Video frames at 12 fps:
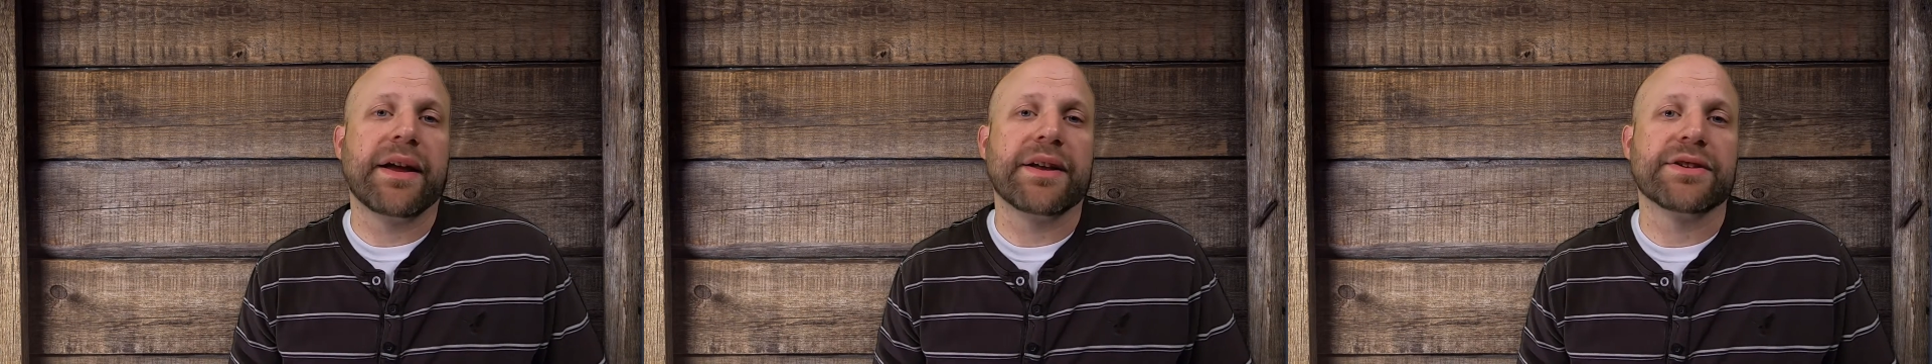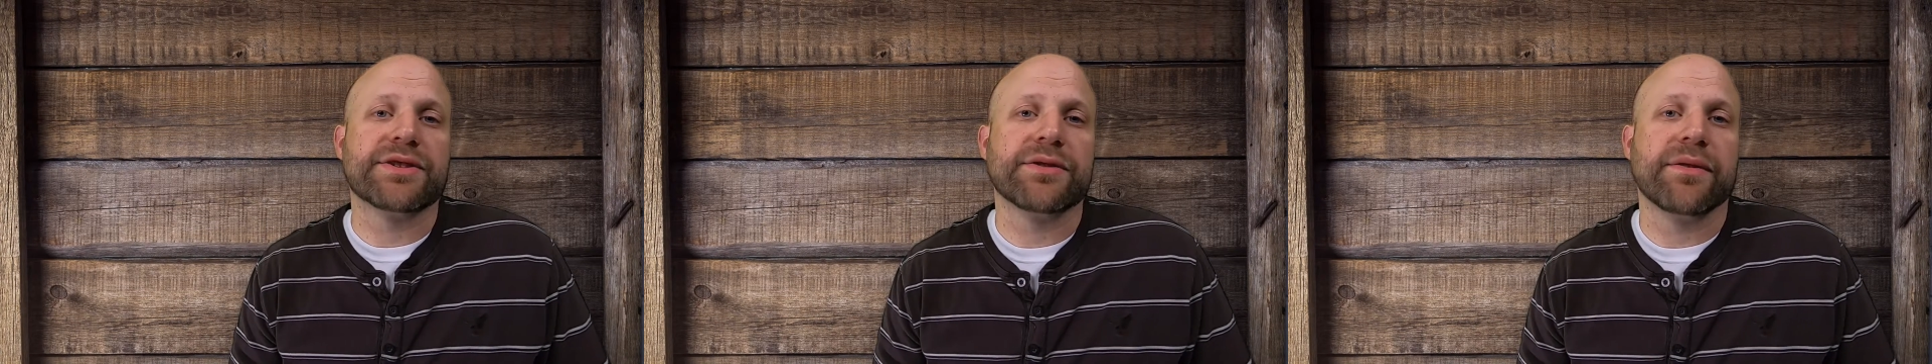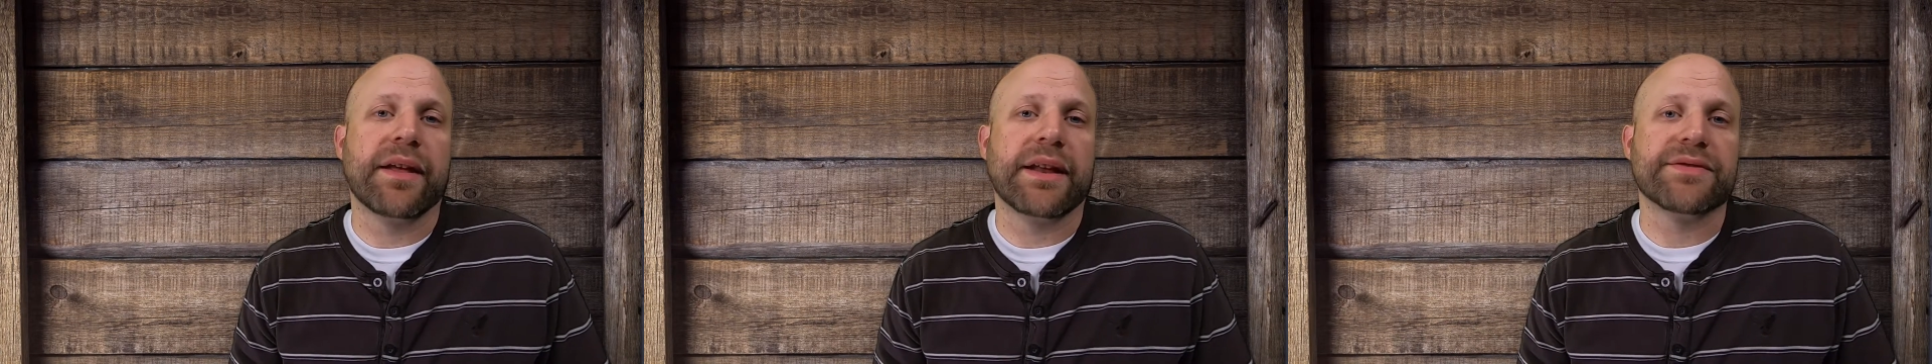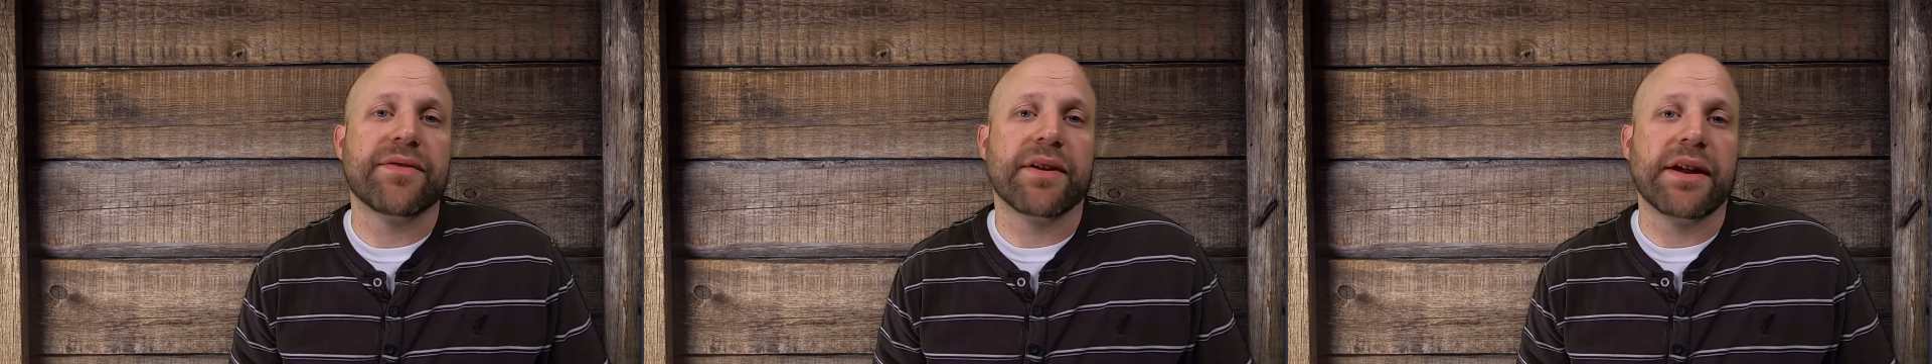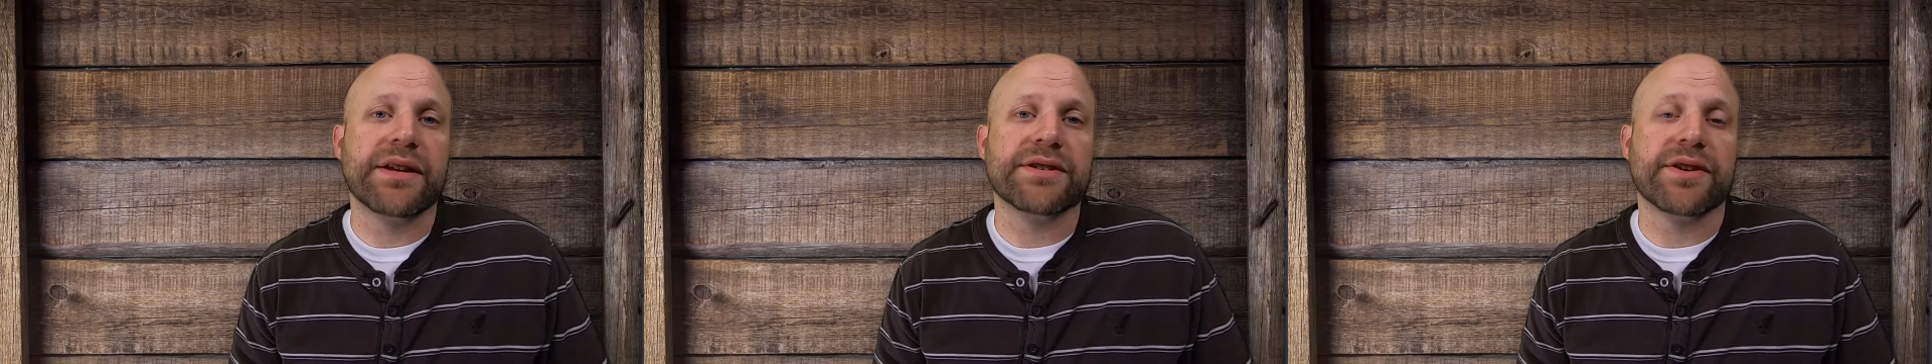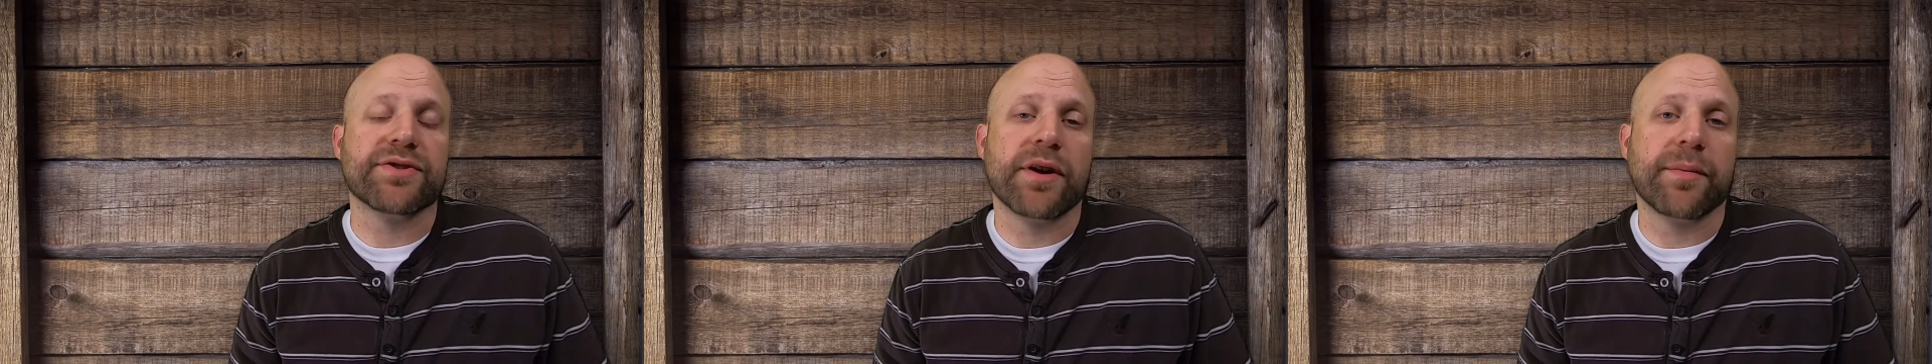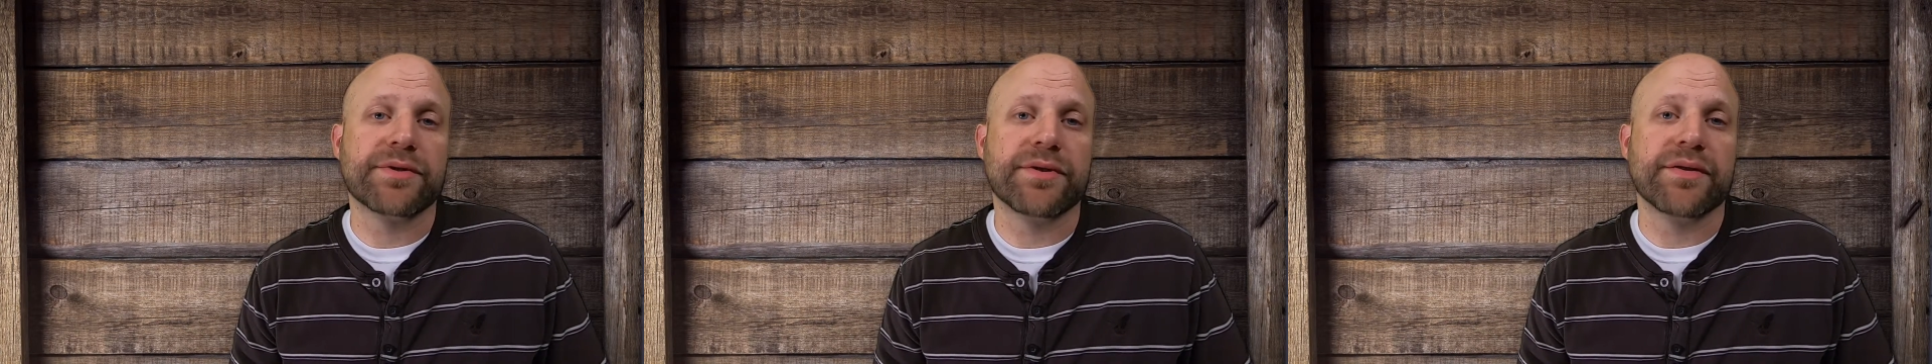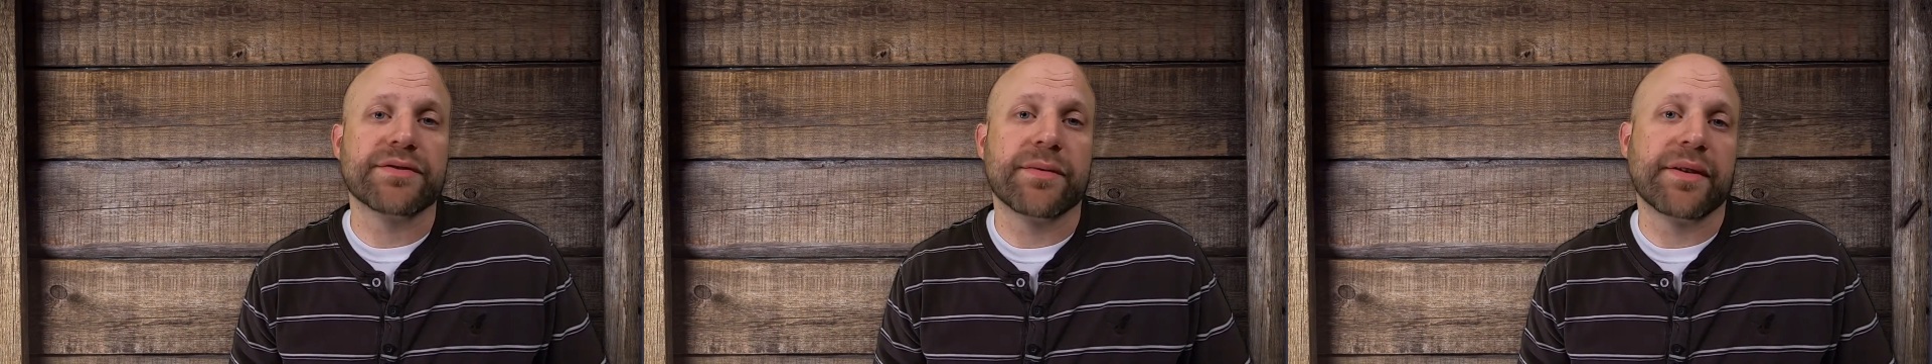it so that it's very easy to troubleshoot
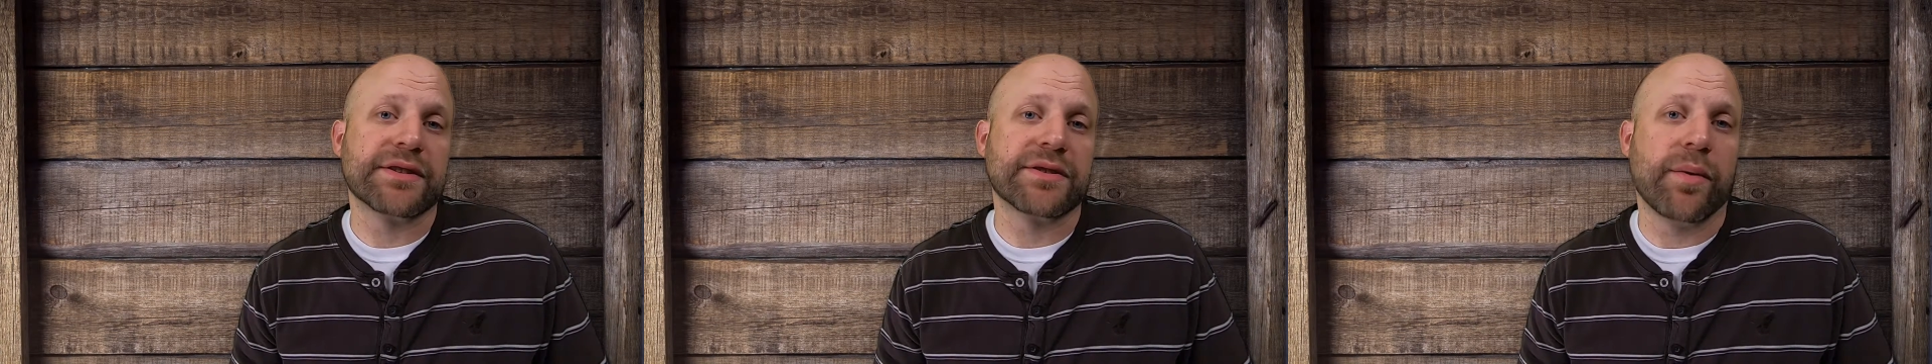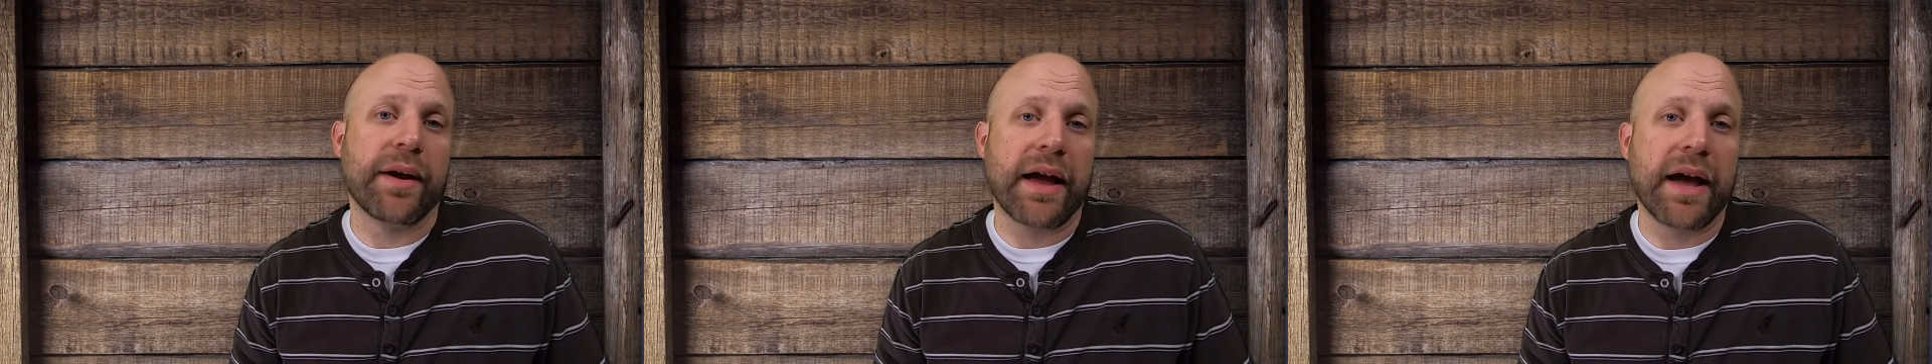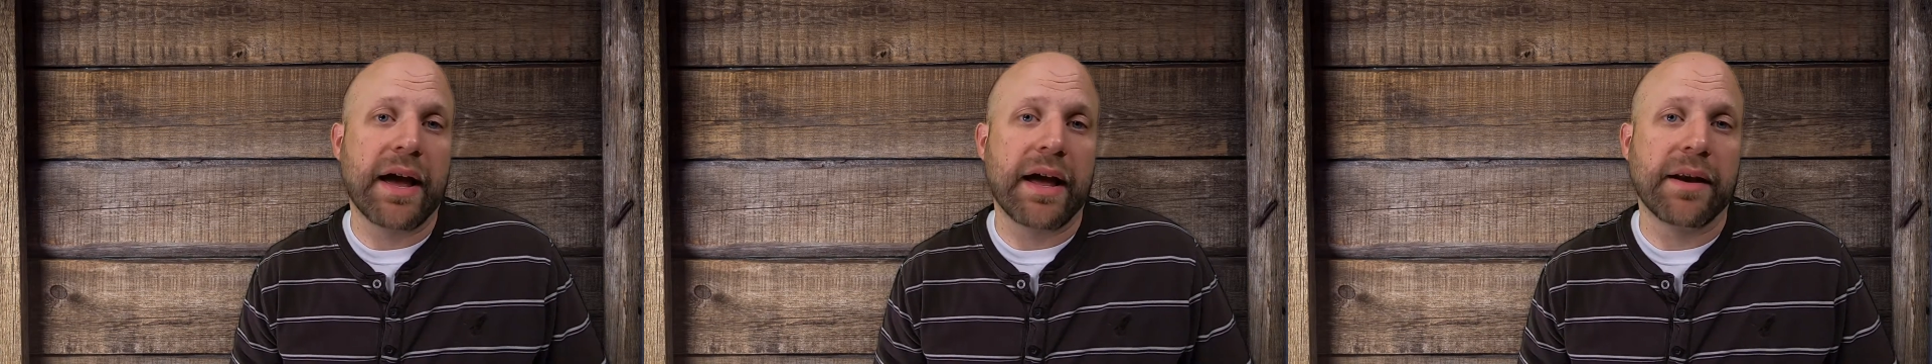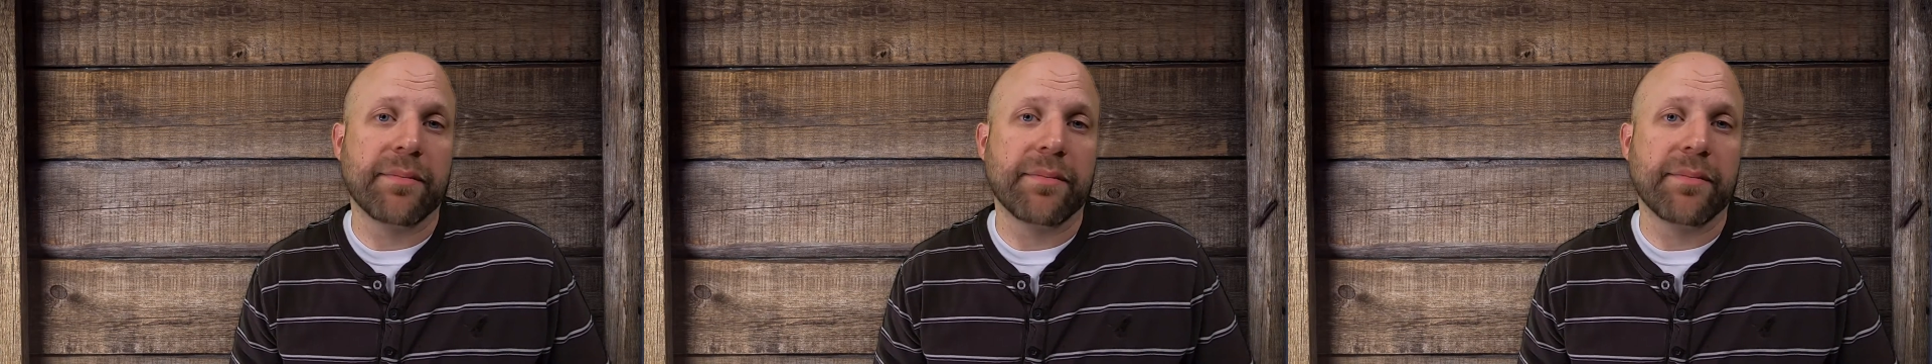if something is going on,